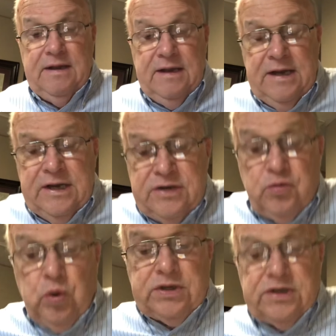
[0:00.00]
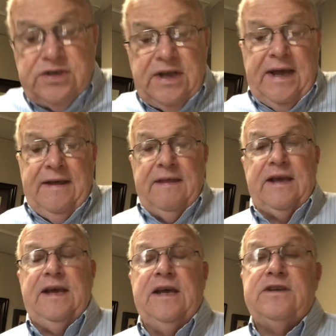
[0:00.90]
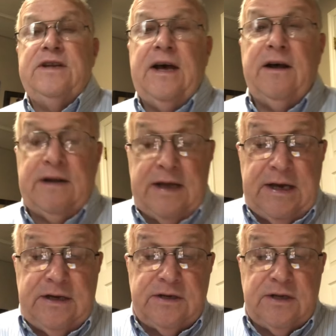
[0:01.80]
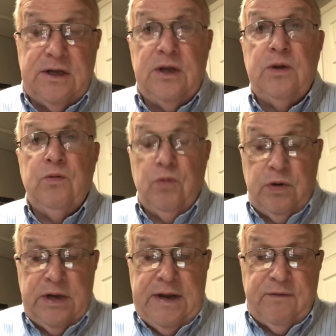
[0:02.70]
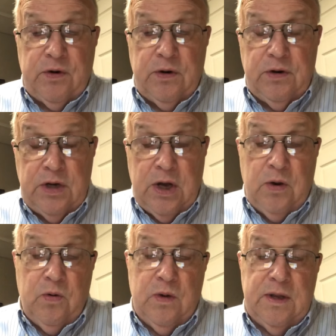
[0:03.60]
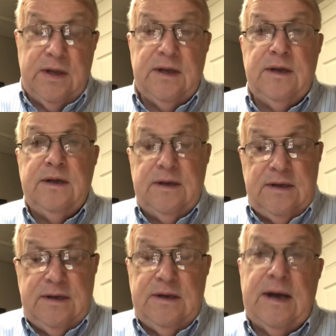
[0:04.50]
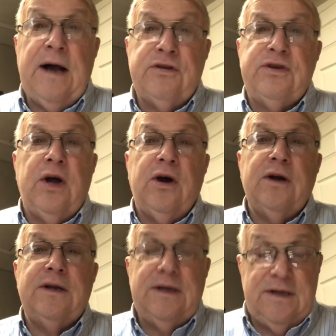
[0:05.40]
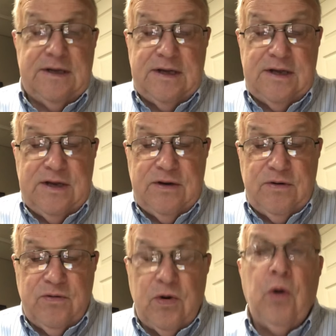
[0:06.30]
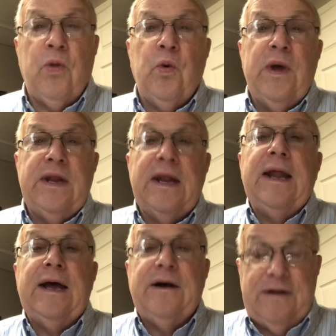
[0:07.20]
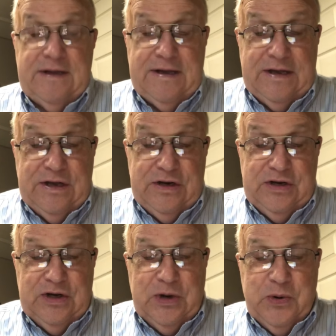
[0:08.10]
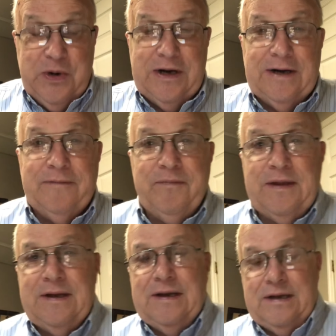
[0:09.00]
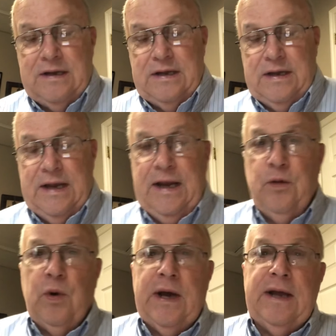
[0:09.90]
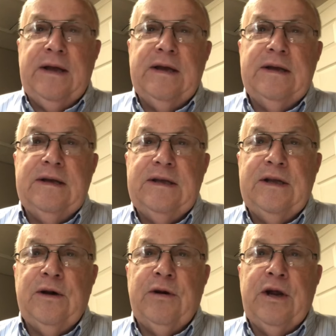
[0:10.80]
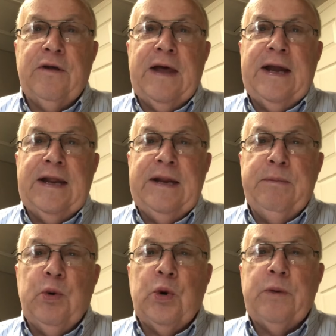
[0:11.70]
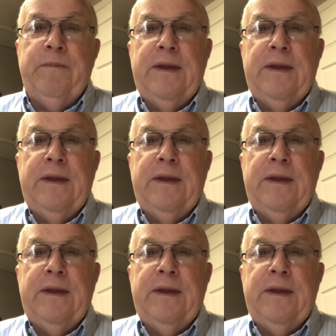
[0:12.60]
is, what's a saying that kids nowadays will never know? I'll start. Roll the window down. So anyway, you don't hear that anymore.